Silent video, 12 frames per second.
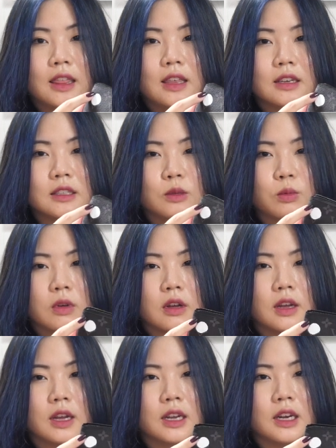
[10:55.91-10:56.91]
This
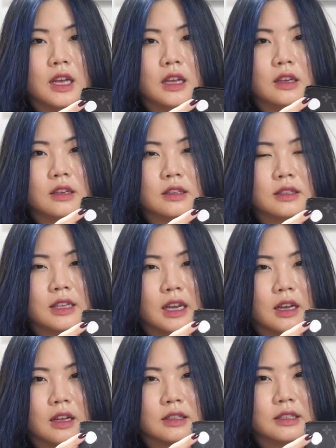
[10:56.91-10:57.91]
one is
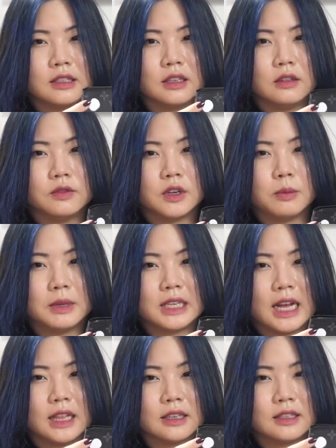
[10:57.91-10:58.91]
like a silver, a
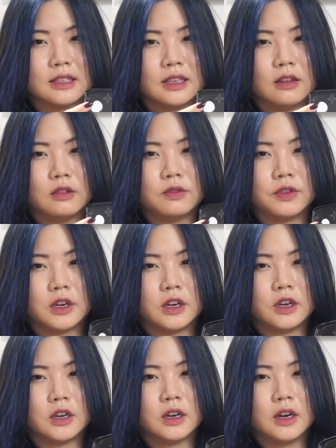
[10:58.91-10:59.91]
metallic
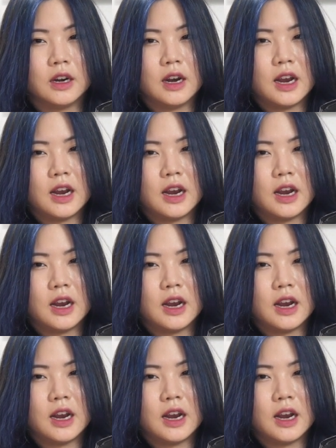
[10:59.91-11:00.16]
silver.